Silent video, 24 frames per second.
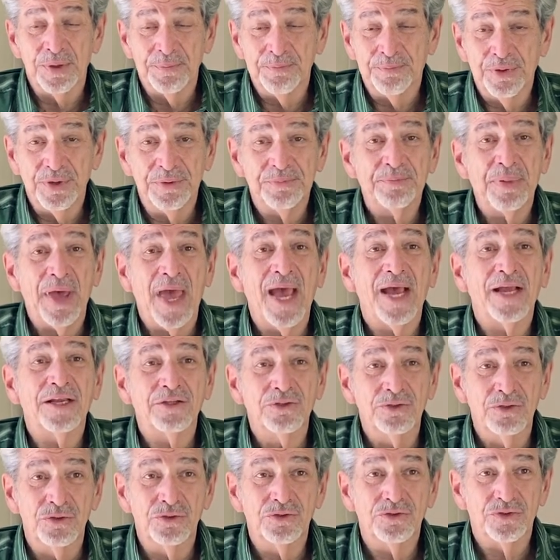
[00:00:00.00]
put back
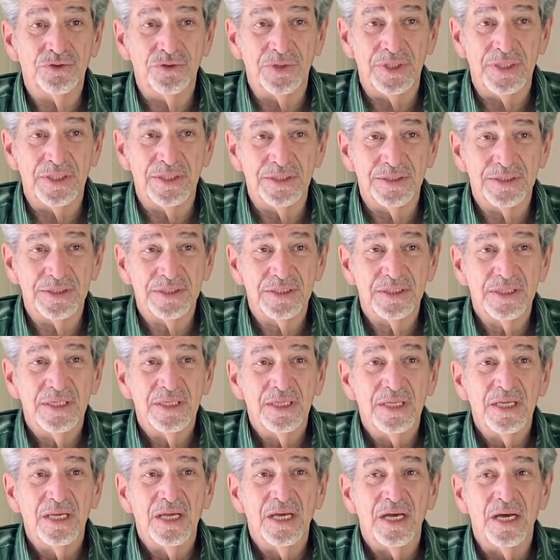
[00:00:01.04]
nutrients
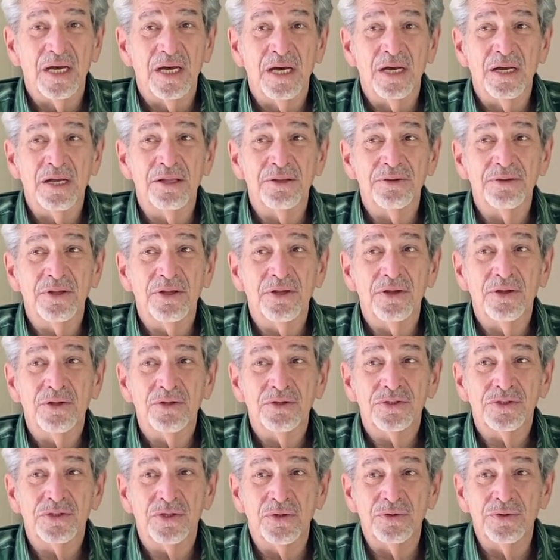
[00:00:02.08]

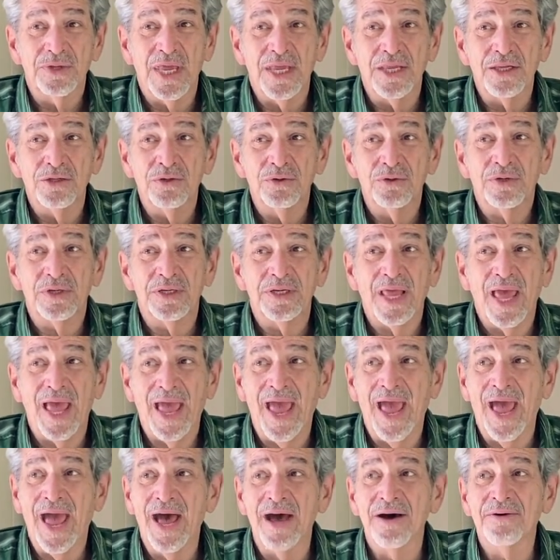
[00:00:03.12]
so that you can
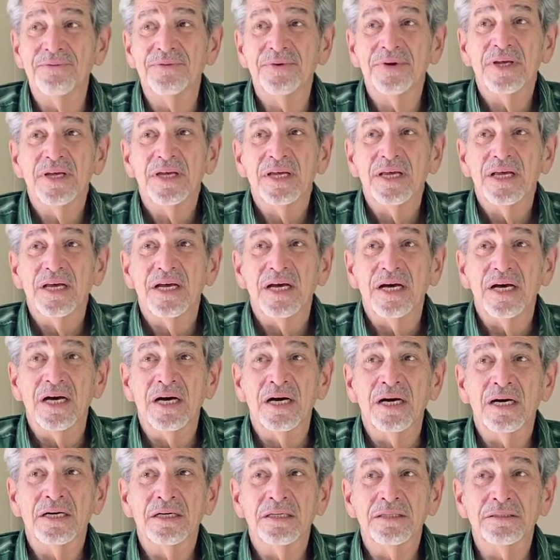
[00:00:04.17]
have
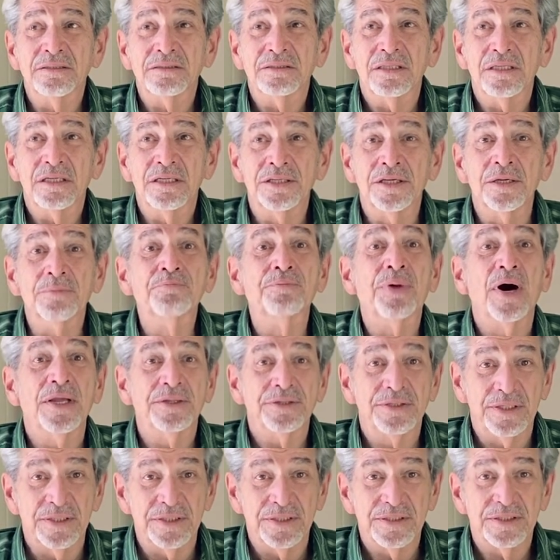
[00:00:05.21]
an
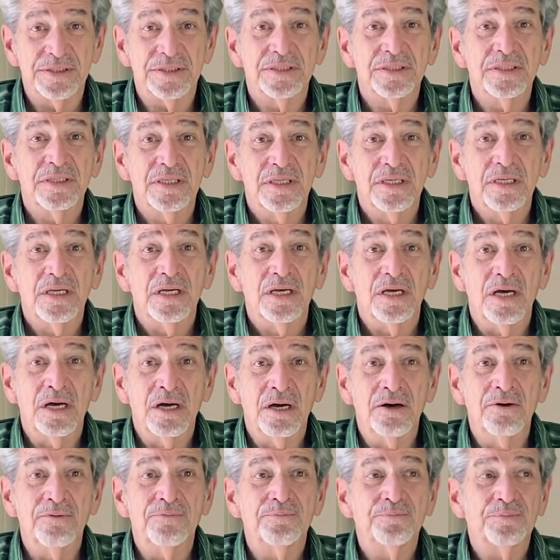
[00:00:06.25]
abundance
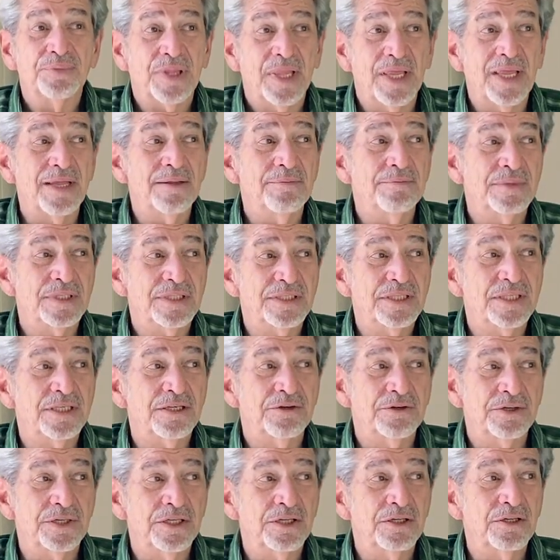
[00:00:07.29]
of plant
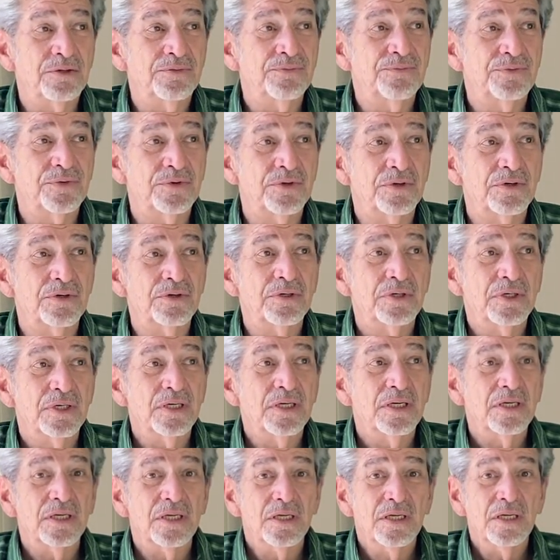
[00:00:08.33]
material for
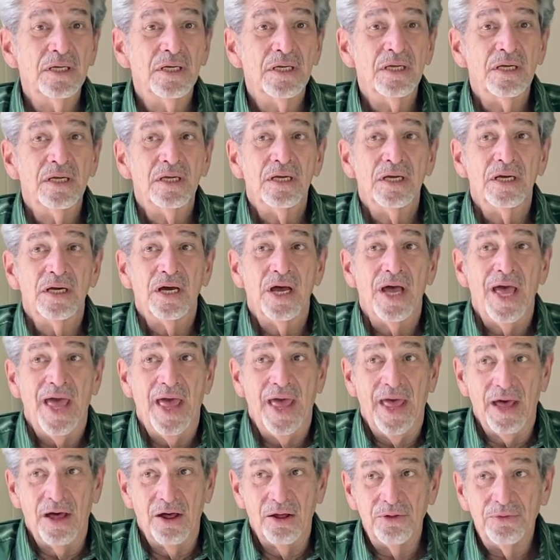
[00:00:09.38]

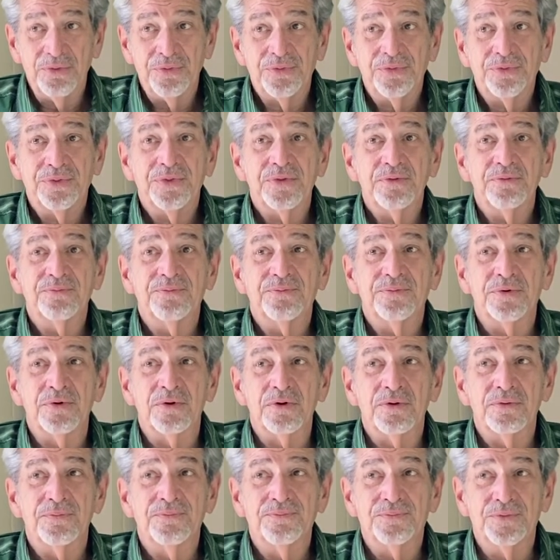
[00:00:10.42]
health,
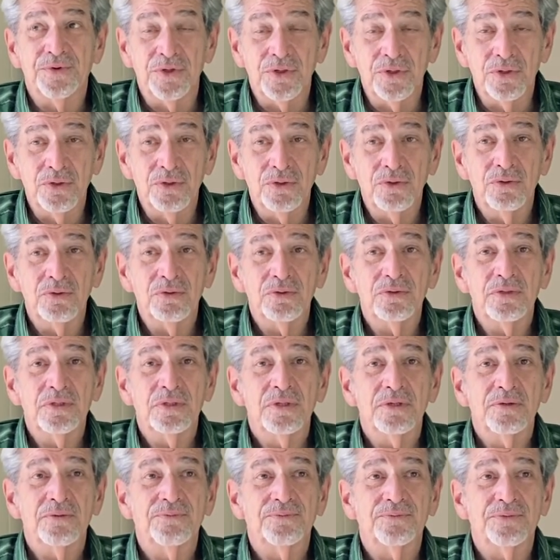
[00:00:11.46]
for food,
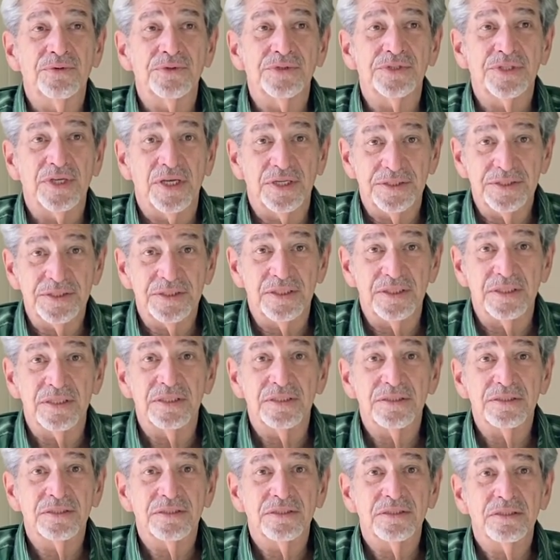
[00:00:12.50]
for
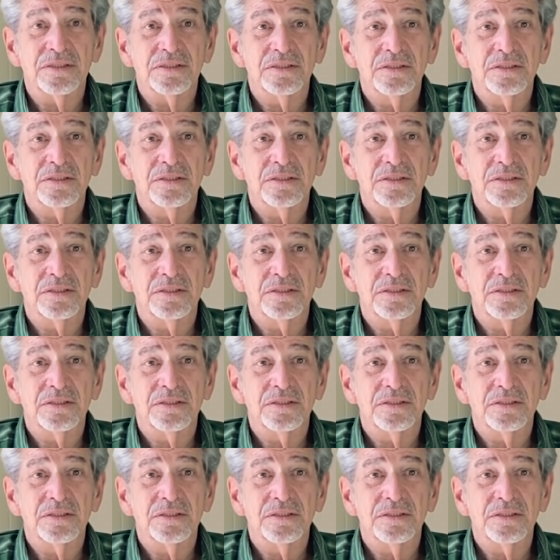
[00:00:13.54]
sustenance.